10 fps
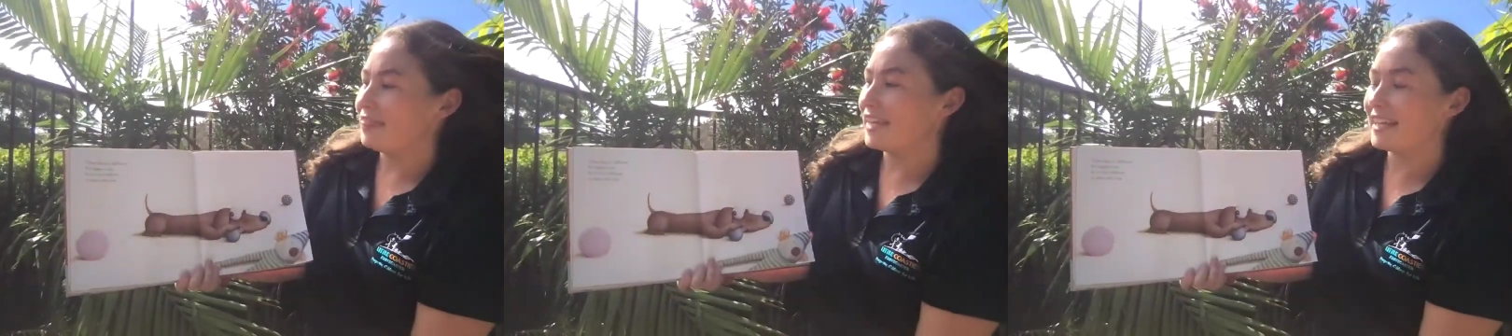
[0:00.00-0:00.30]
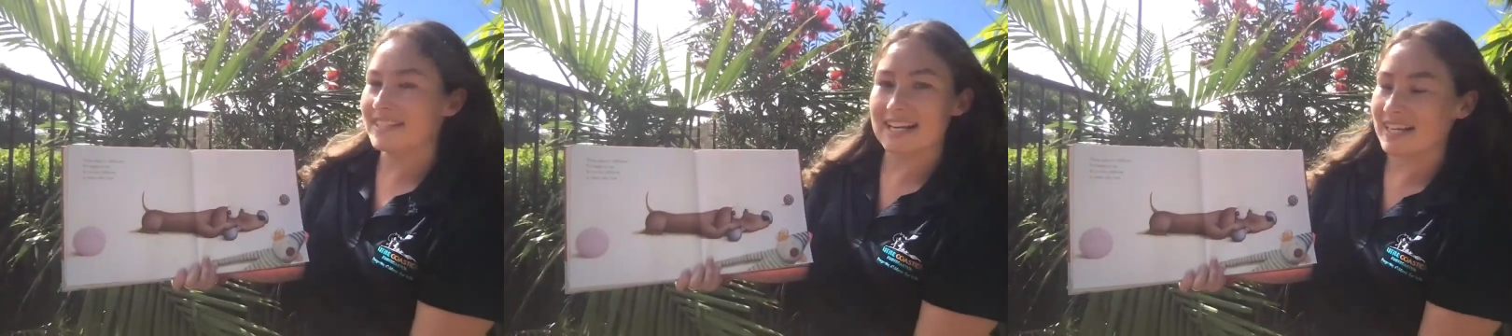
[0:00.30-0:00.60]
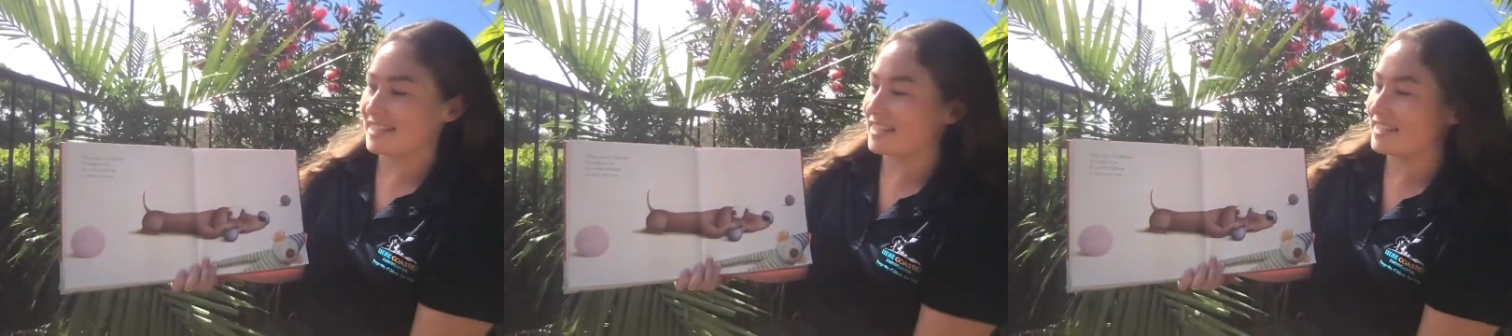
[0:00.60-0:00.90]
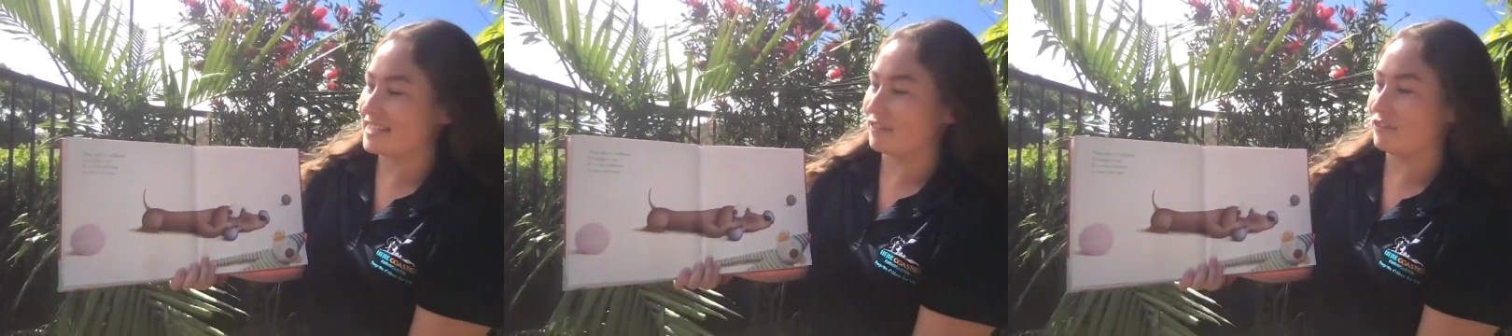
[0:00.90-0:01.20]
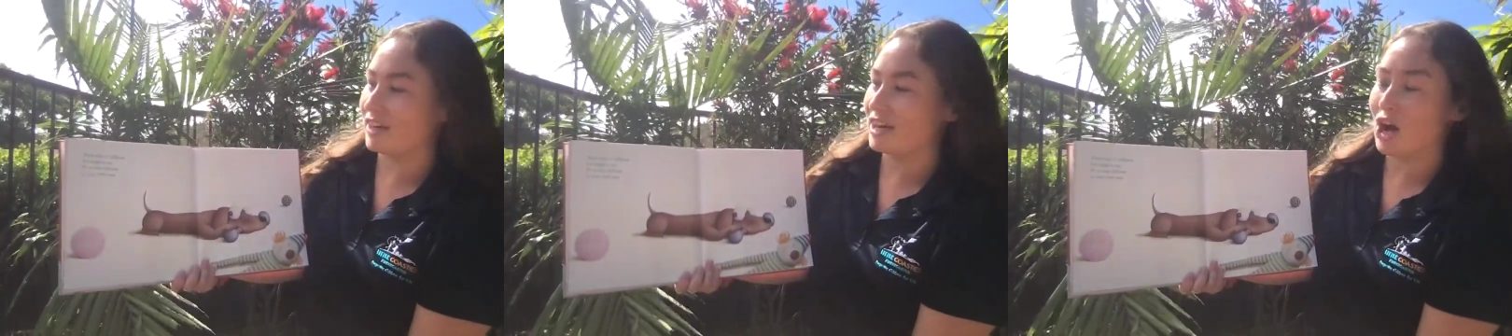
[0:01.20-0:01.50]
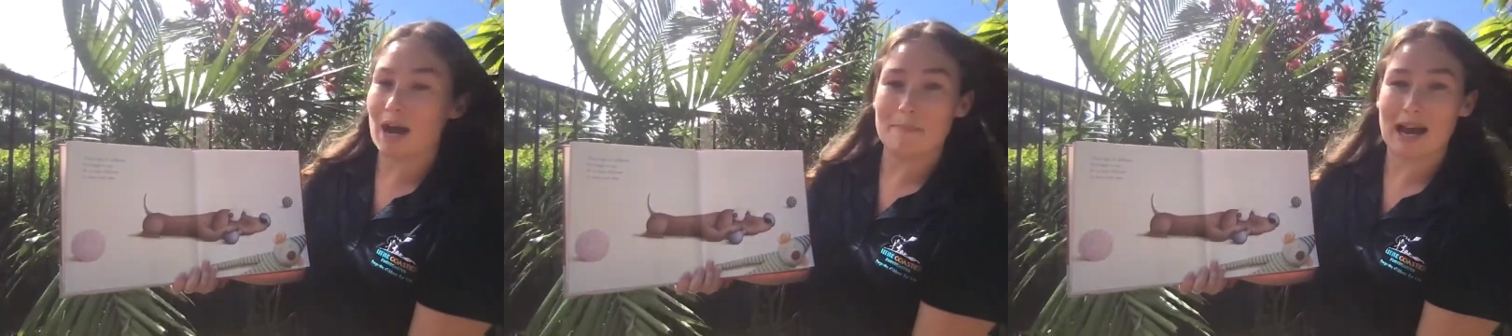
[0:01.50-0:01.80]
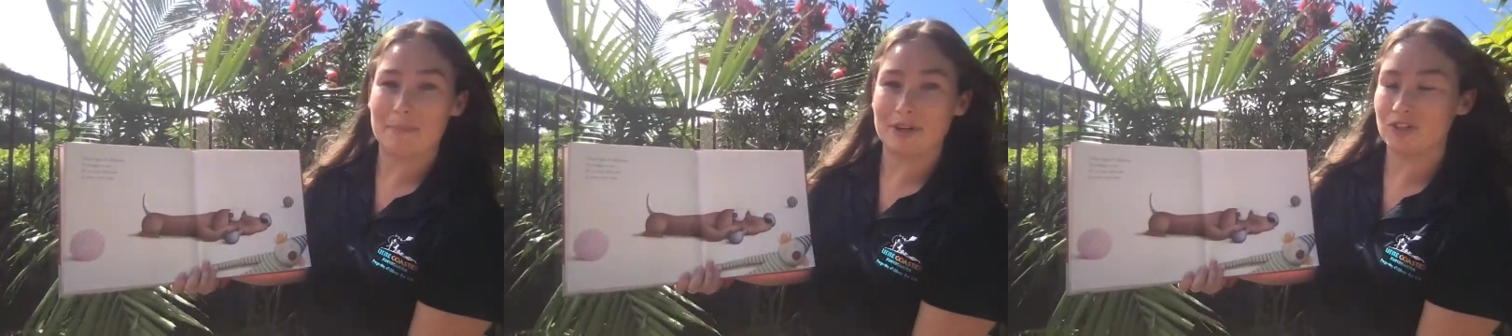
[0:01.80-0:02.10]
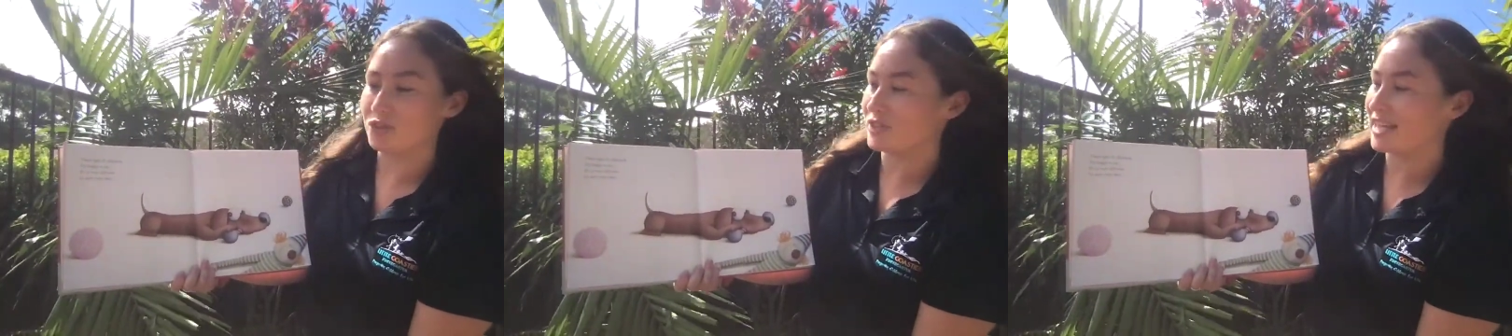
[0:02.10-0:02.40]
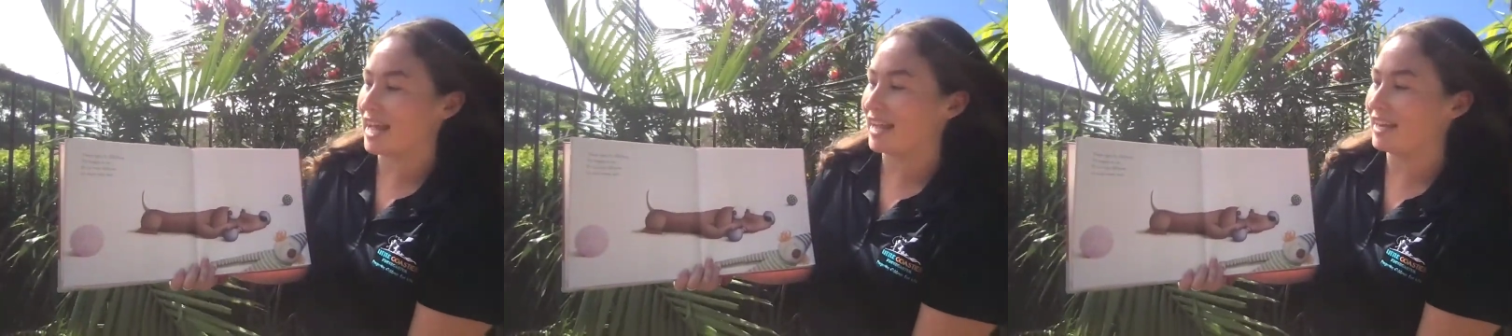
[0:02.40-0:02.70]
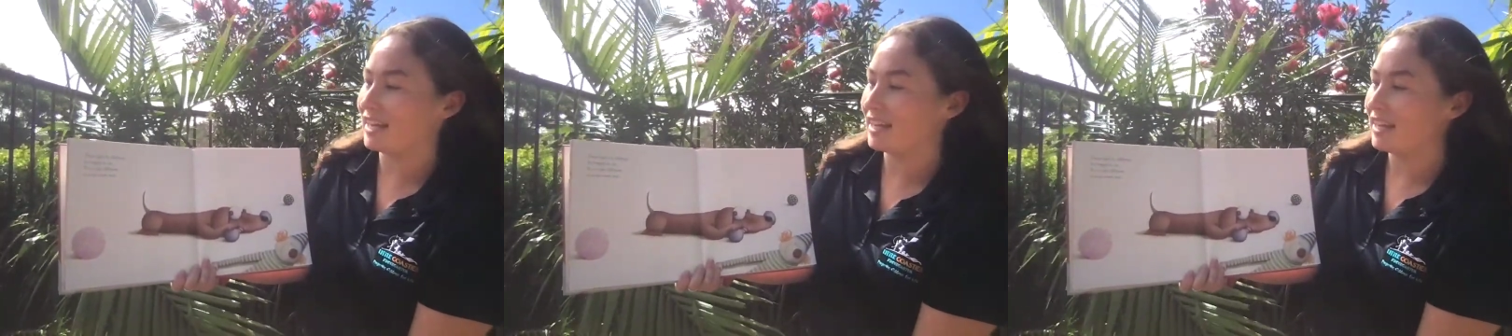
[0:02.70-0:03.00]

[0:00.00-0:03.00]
These days it's different, I'm happy to say.